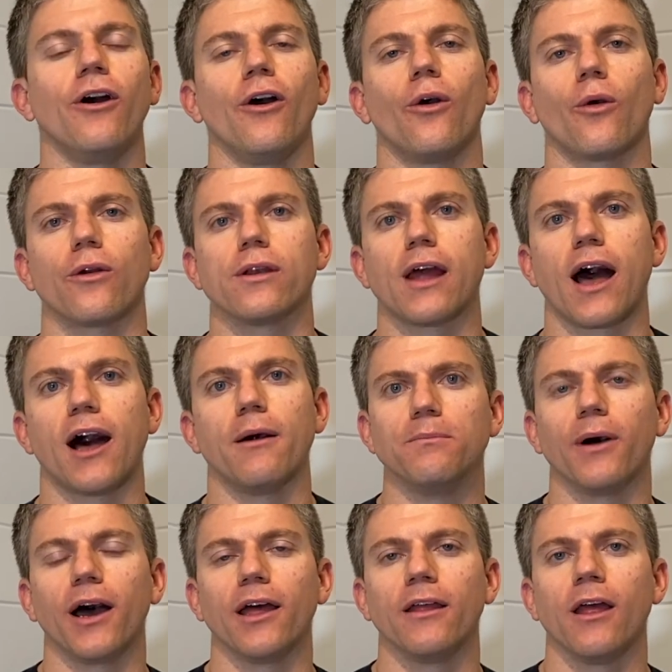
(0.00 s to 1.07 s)
or not,
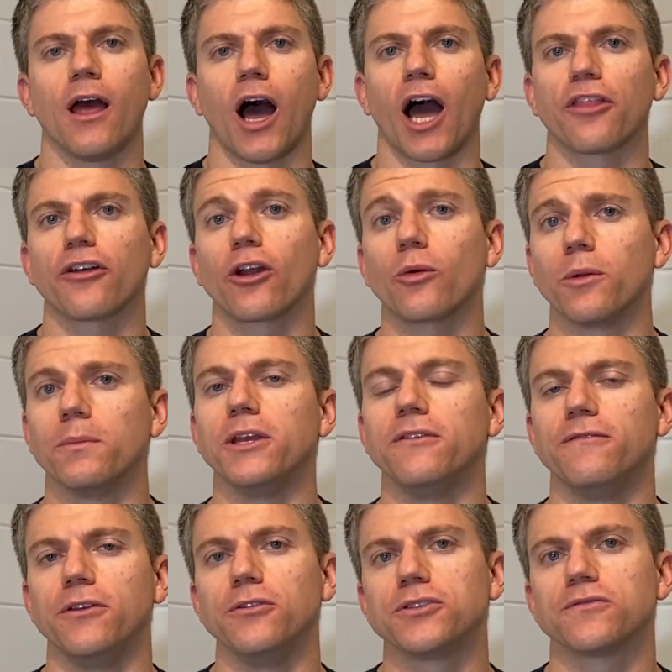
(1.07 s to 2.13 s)
but I thought it would be
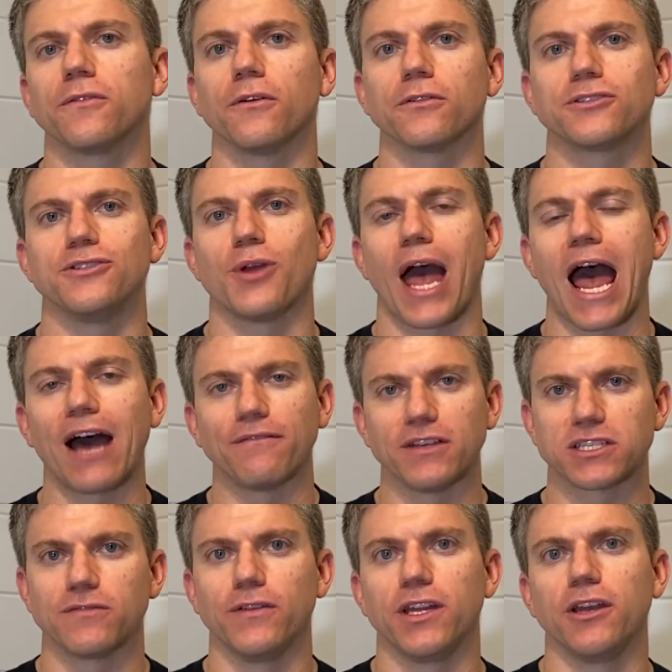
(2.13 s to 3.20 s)
useful to have
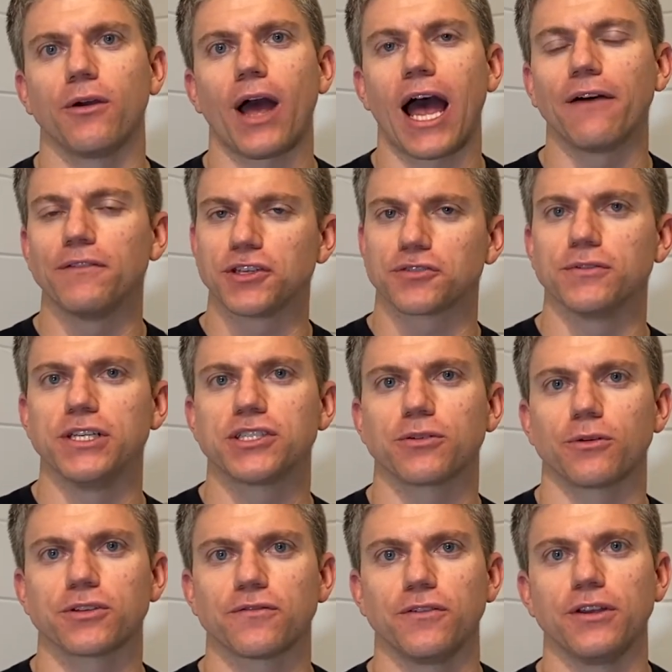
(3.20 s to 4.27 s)
this video, have this
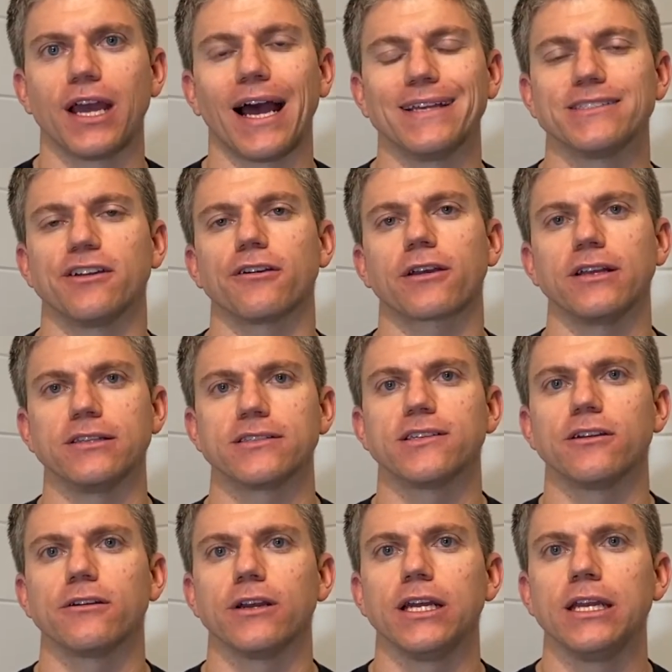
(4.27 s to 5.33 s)
resource for you guys that are
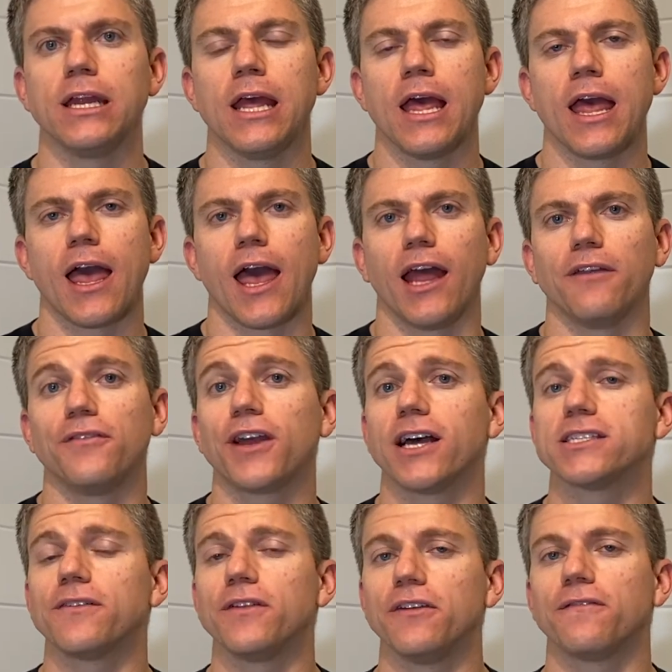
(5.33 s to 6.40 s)
considering. And if you guys
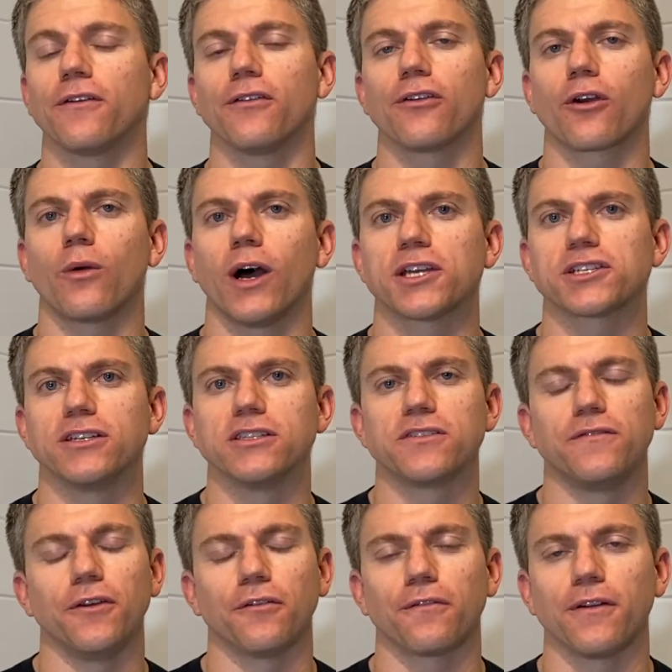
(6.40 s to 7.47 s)
have any further questions,
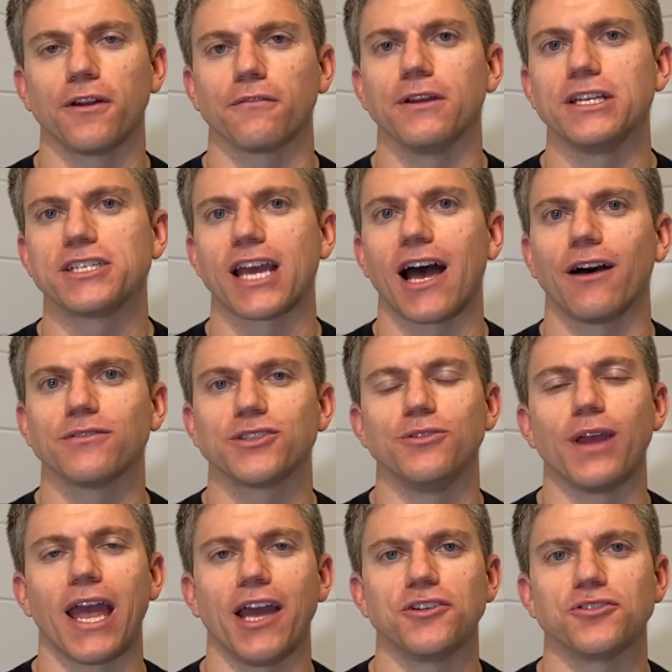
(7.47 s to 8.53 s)
feel free to reach out
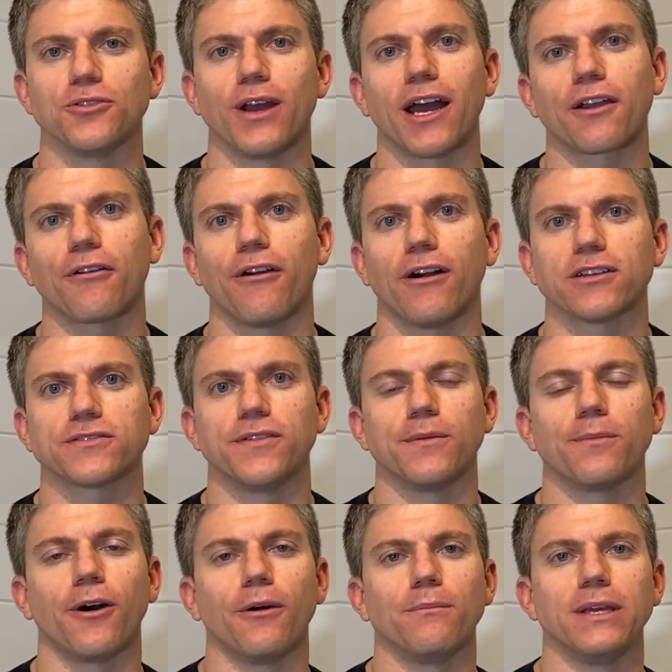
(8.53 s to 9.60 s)
to Andrew at
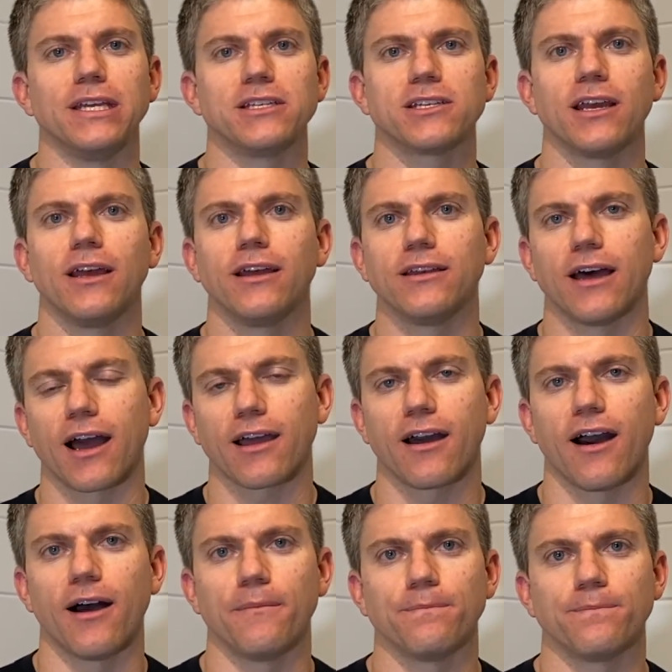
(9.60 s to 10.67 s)
CrossFitPalmBeach.com.